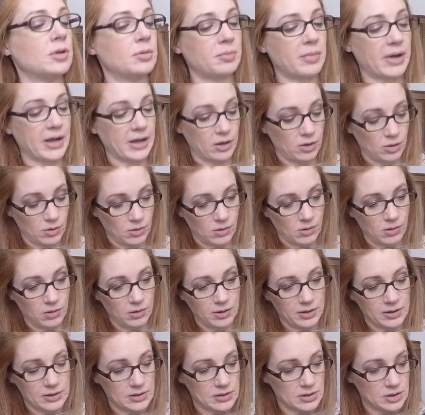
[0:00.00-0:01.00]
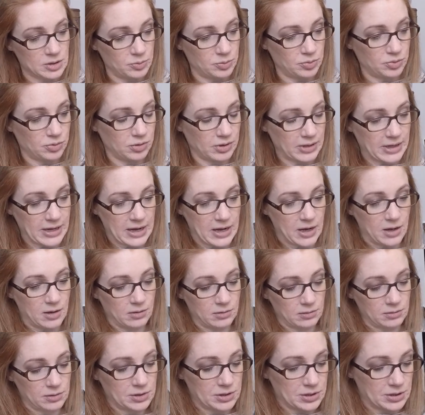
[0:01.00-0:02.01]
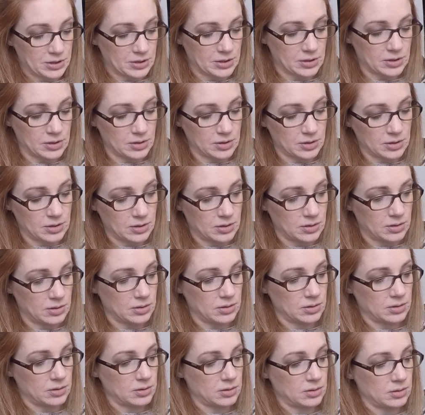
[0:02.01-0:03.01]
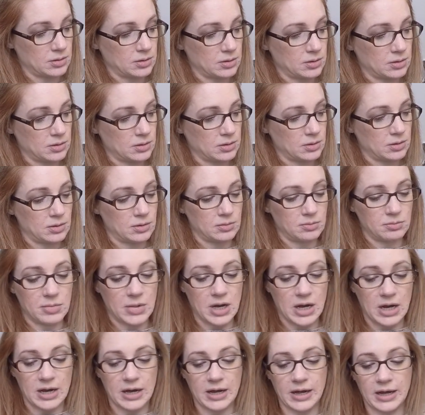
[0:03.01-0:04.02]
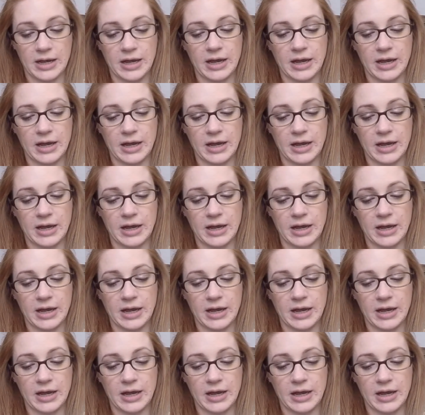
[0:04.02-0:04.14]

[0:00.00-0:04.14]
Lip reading: my goal is to pull out my